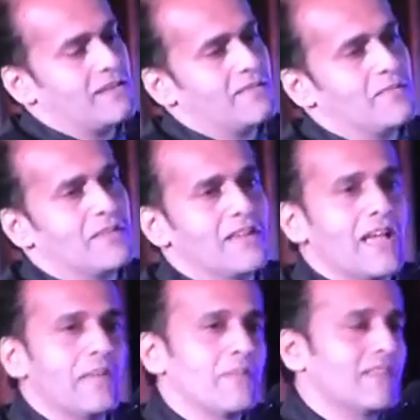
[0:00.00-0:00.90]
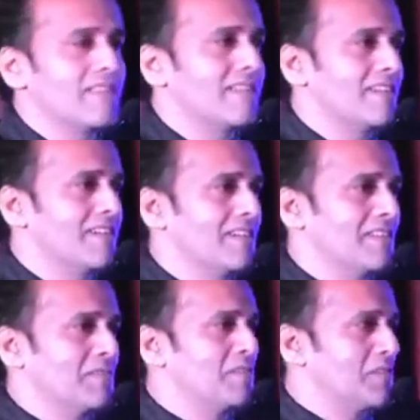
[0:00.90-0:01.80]
I am happy that it
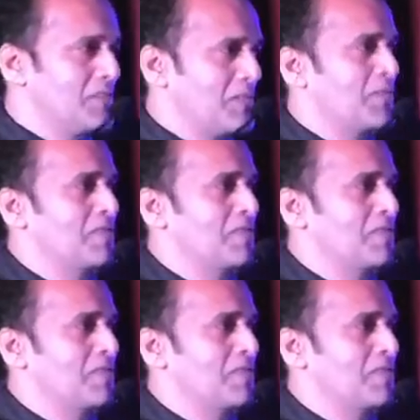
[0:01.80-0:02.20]
is going to our